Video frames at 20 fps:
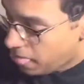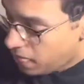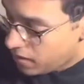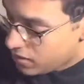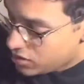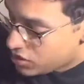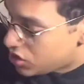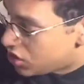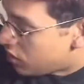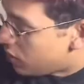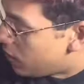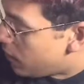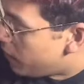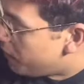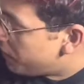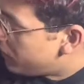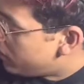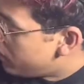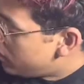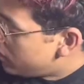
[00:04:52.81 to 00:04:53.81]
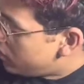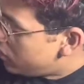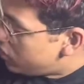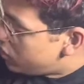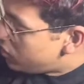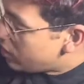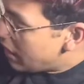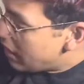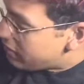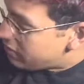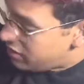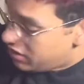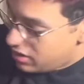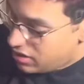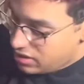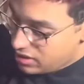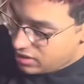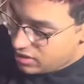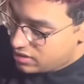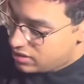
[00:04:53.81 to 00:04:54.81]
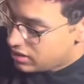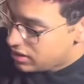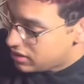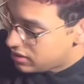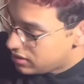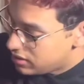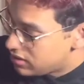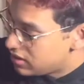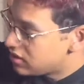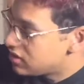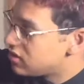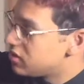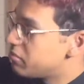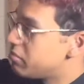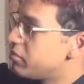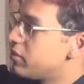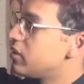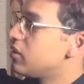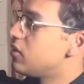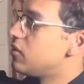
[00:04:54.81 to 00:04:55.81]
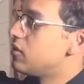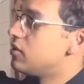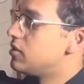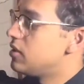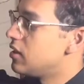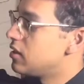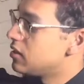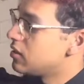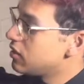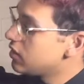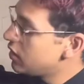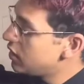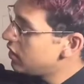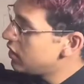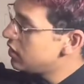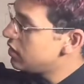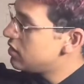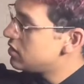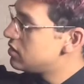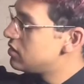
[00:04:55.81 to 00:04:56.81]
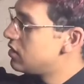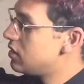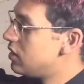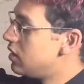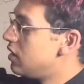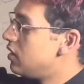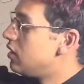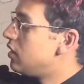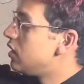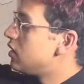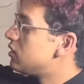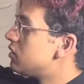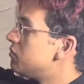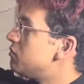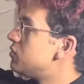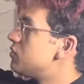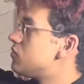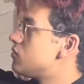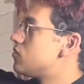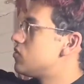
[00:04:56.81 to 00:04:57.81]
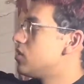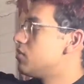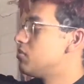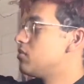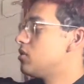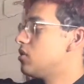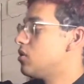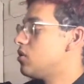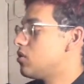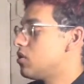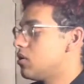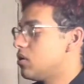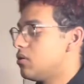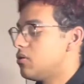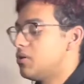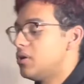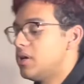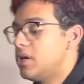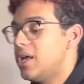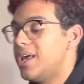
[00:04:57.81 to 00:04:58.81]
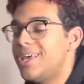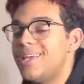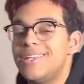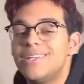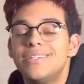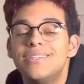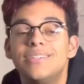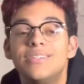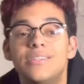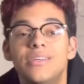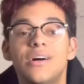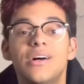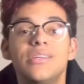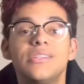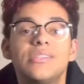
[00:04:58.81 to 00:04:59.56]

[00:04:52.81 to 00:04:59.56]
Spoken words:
So you do have the Nikola Tesla print going down the legs, Got the MSFTSrep logo, and it does